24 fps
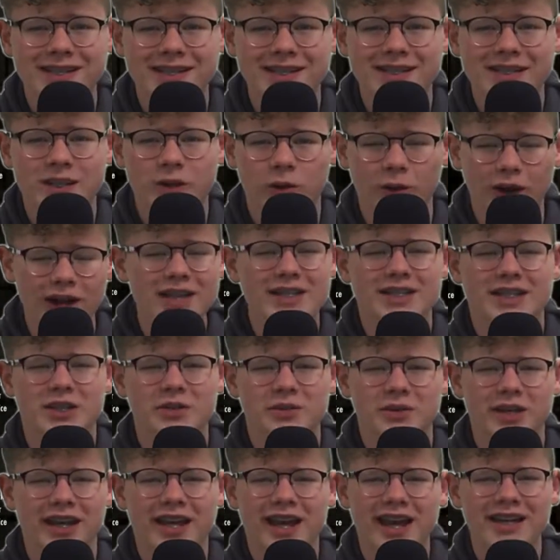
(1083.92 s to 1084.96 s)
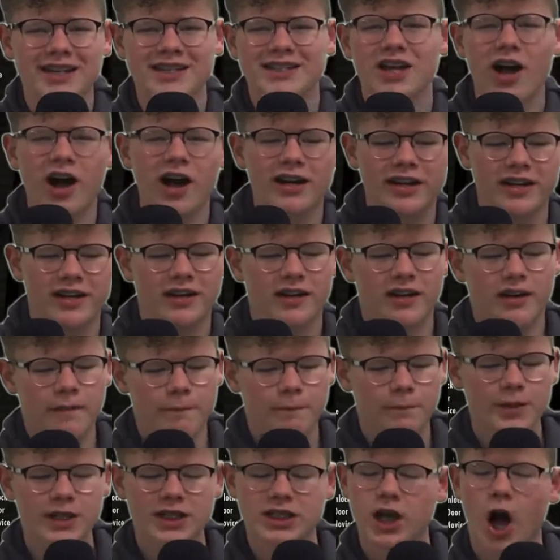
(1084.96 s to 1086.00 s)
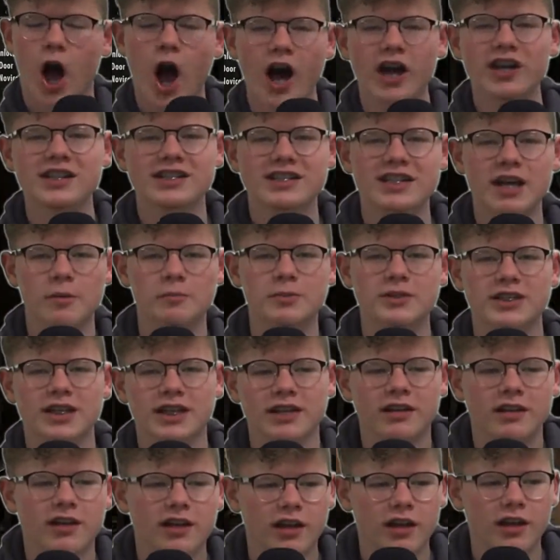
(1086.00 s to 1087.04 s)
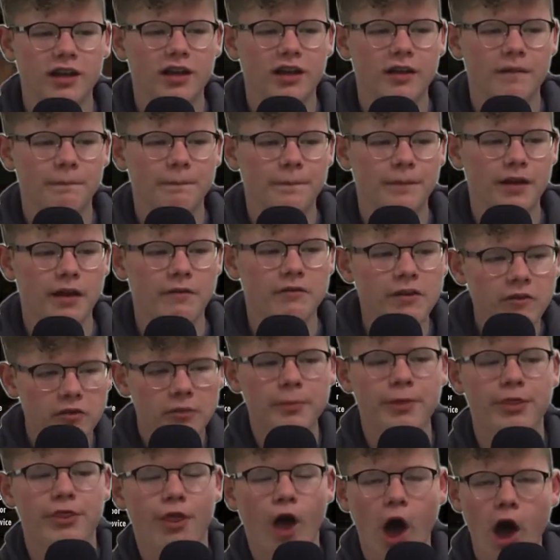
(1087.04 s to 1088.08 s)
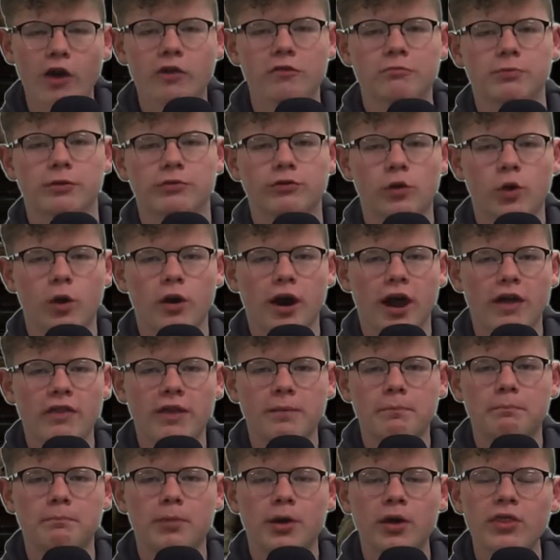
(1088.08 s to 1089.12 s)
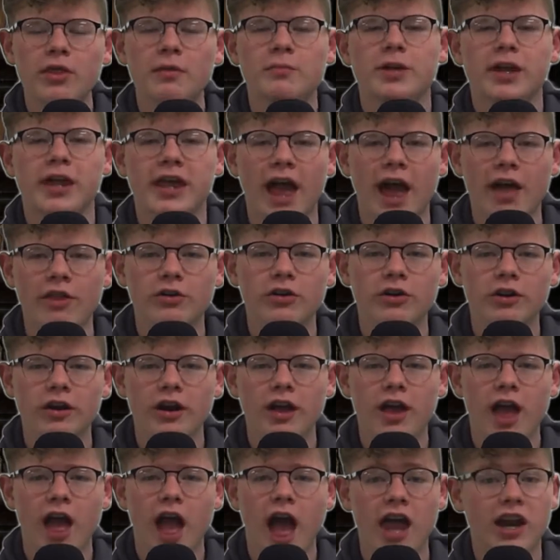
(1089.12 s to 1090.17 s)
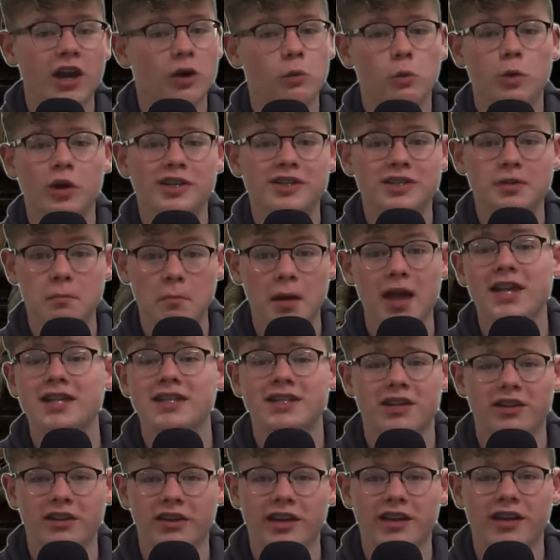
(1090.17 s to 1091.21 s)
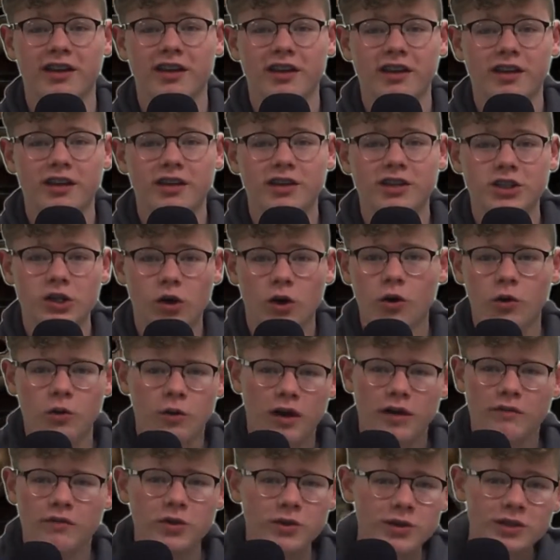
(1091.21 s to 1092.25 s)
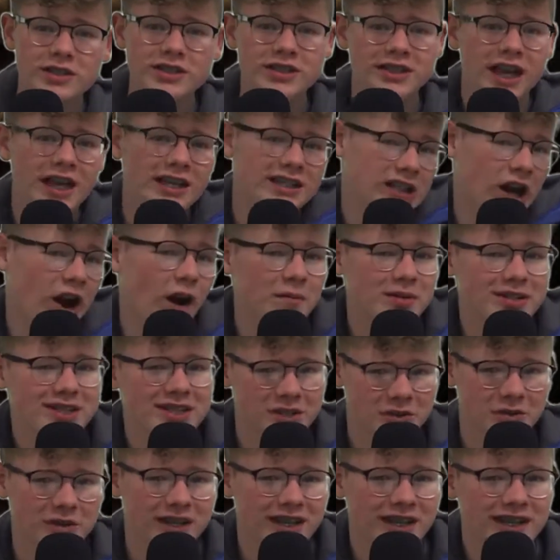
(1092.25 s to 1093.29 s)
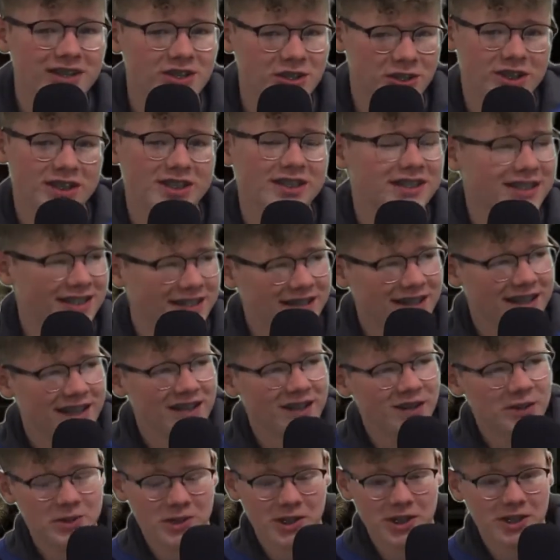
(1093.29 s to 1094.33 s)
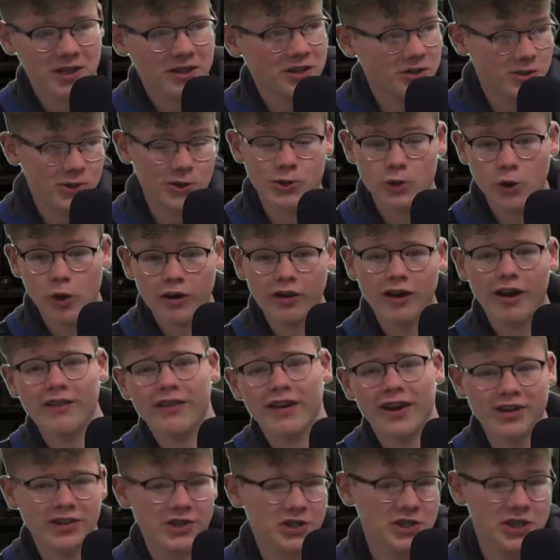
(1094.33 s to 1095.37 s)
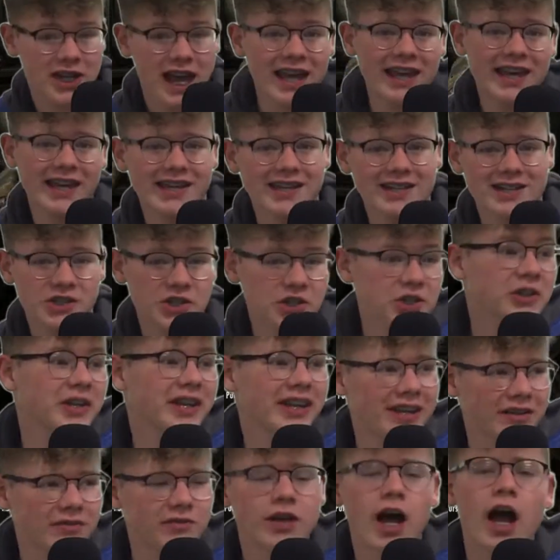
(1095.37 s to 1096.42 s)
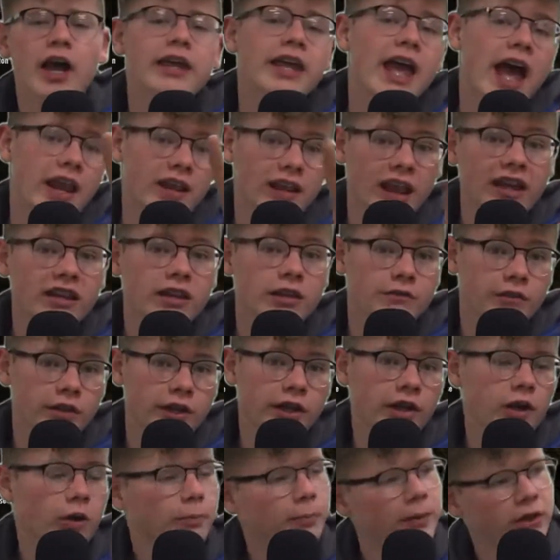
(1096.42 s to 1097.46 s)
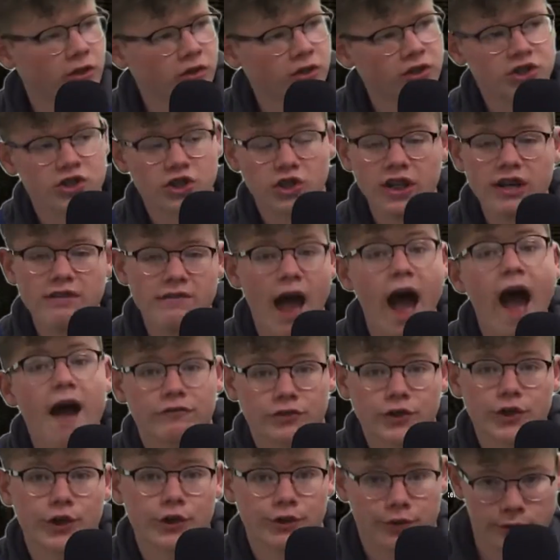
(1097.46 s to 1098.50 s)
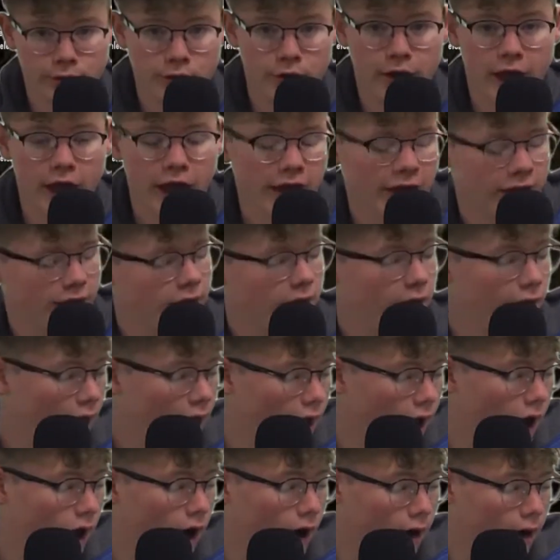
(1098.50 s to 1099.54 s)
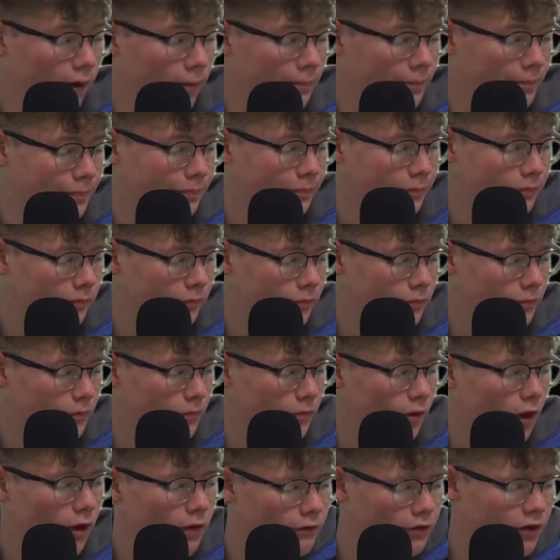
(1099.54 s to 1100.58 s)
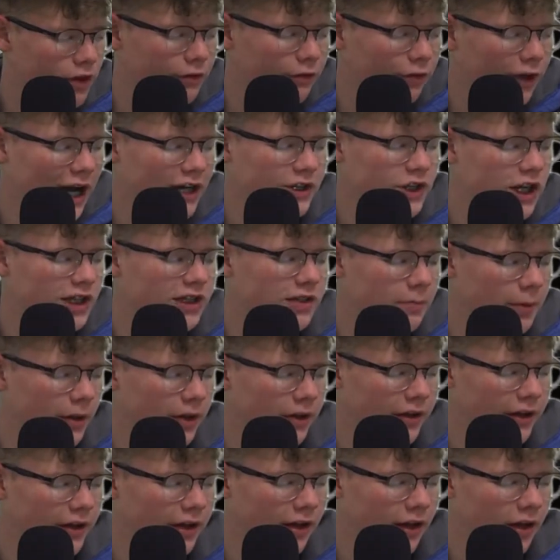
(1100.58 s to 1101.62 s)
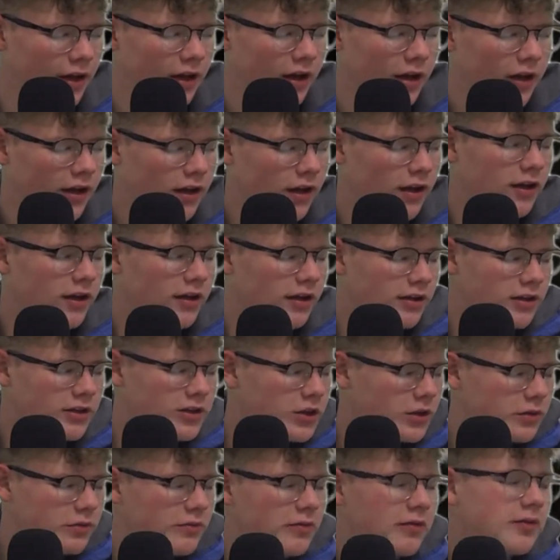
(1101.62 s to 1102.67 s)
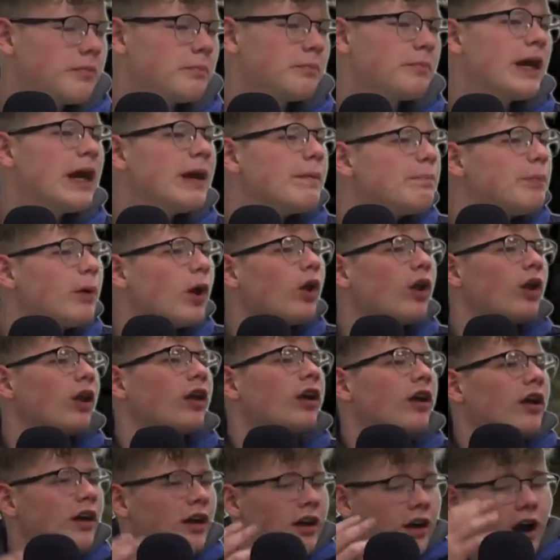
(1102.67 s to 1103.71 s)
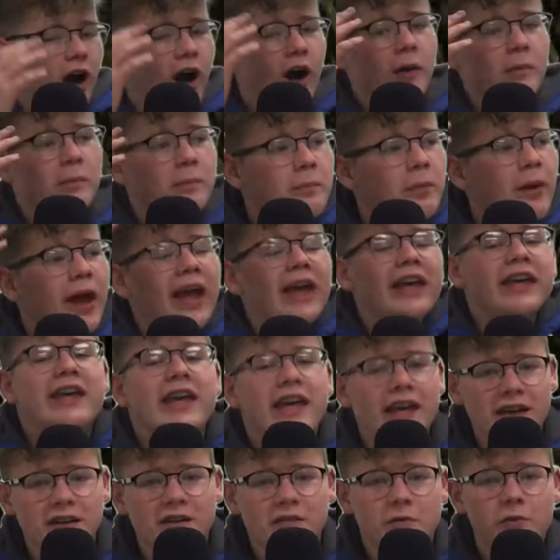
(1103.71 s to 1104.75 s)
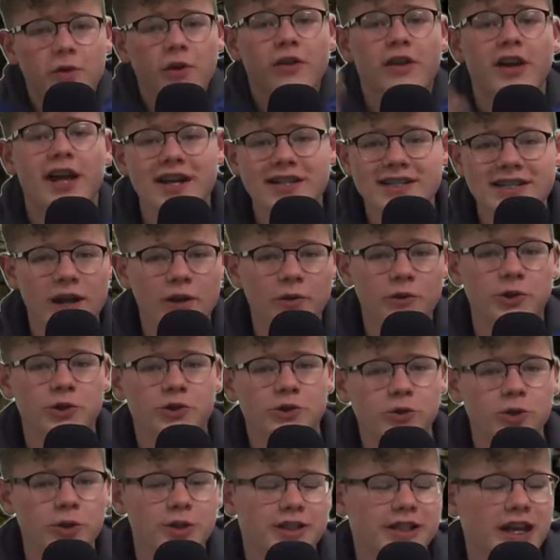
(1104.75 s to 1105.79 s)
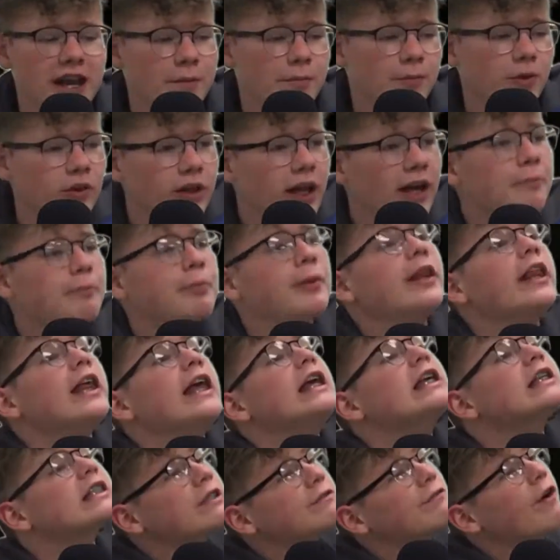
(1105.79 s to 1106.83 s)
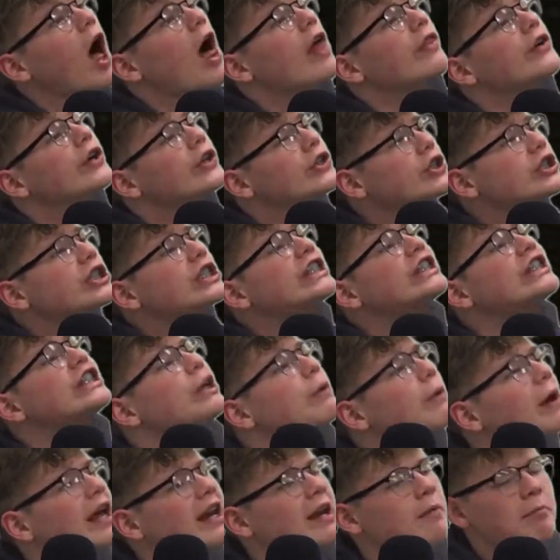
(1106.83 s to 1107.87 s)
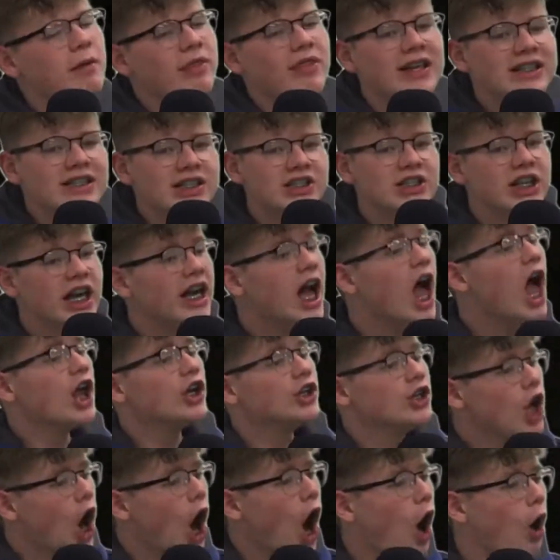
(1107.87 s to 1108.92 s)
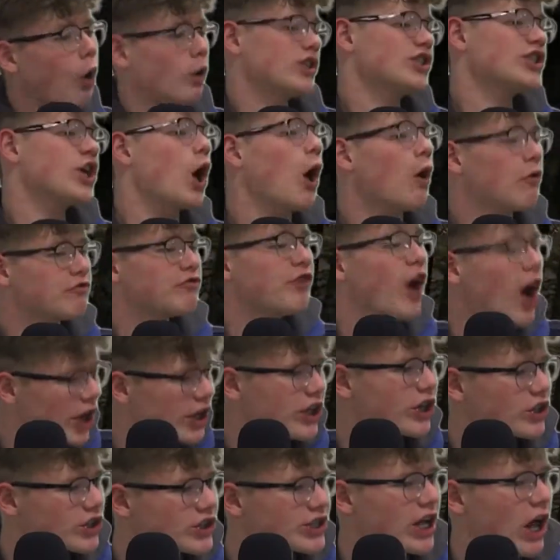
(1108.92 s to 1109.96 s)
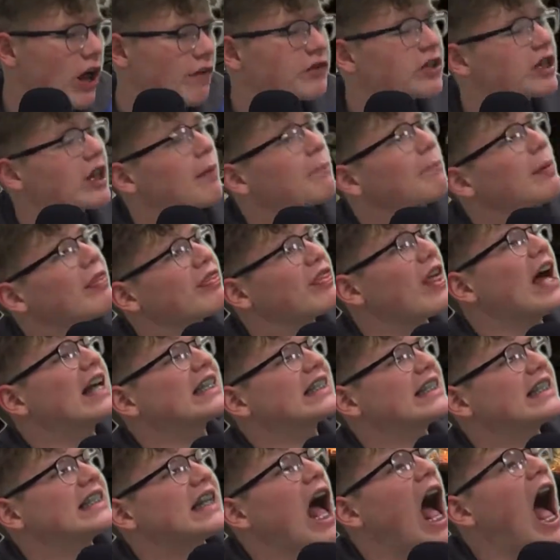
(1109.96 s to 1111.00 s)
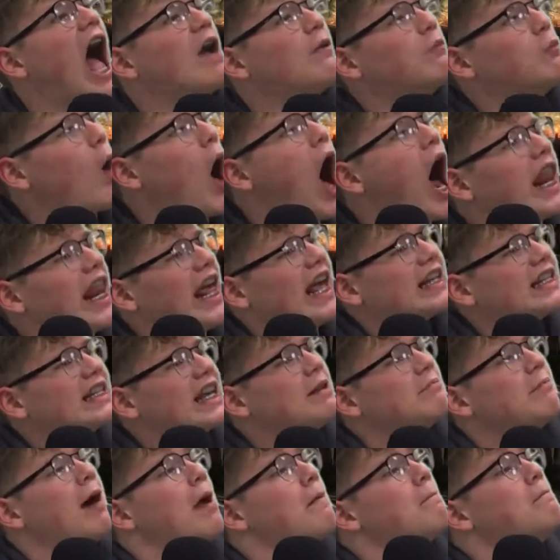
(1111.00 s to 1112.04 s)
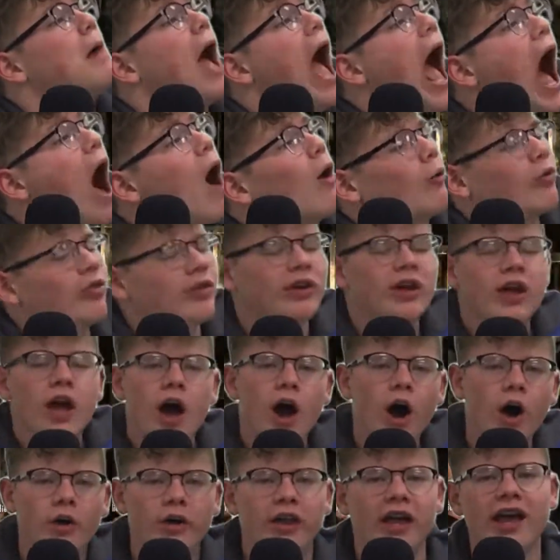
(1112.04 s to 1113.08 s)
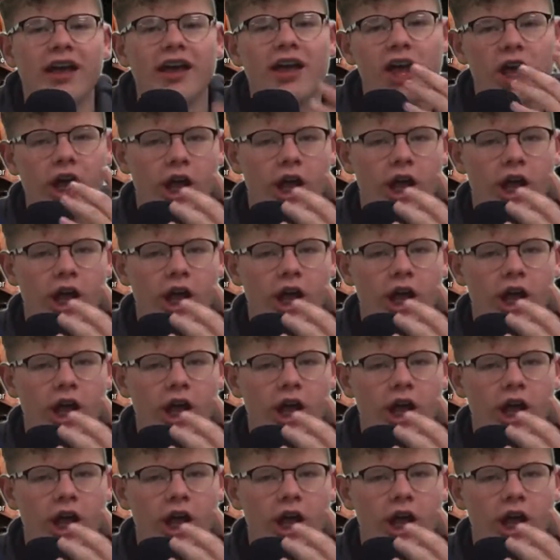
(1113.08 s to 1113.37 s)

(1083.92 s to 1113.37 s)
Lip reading: it's crazy unique, and it's got these concepts that have never been thought of before, and they put them together, and it works amazingly. So if you say Skyrim isn't unique, just there's a door right there. Just take it. Just leave. Not yet. Like the video, but you can just leave after. Okay. For the franchise ability, dude, people are begging for the next Elder Scrolls game. They're like, please, Father, just do it. And Bethesda's like, no, you go funk yourself. You're like, Bethesda, I want it in my mouth. Okay.